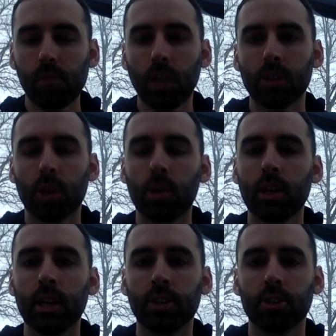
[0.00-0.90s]
So
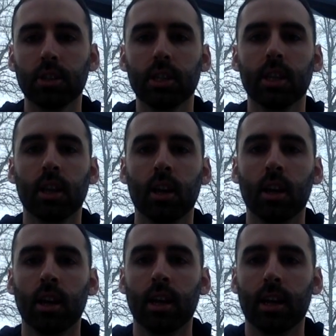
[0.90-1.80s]
initially,
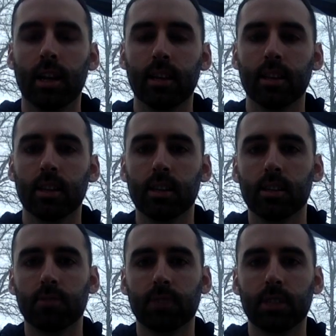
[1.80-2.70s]
in
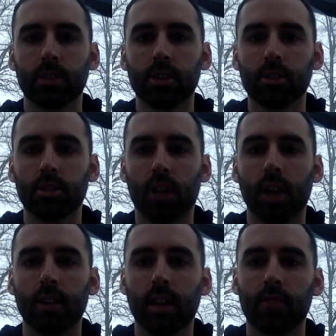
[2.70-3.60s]
the research on
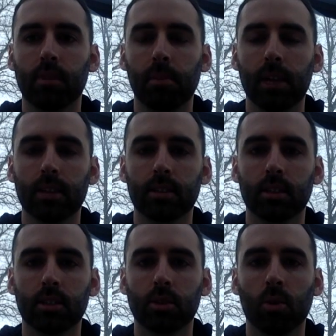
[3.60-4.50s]
the FMS, a
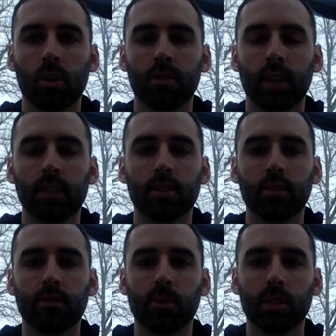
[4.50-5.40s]
score of less than
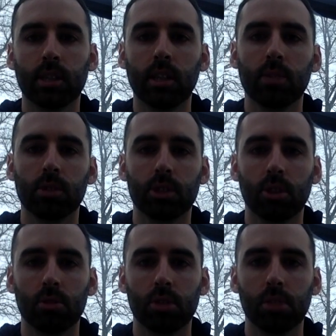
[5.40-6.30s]
14 was
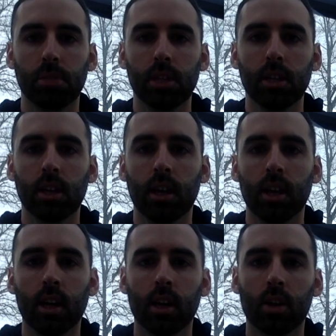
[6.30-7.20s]
shown to be
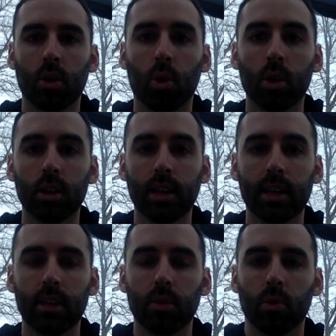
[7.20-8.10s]

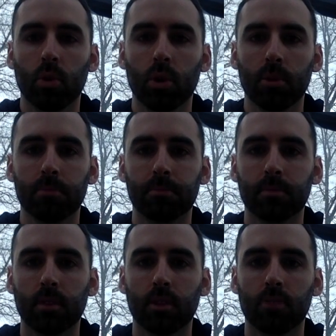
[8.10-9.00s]
correlated or
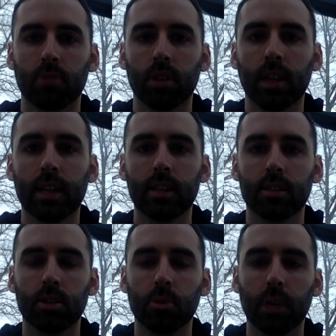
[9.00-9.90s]
related
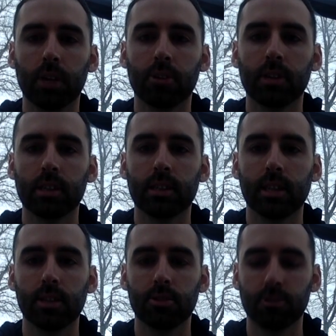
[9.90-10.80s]
to increased
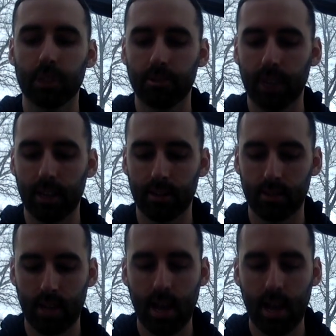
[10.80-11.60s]
injury rates.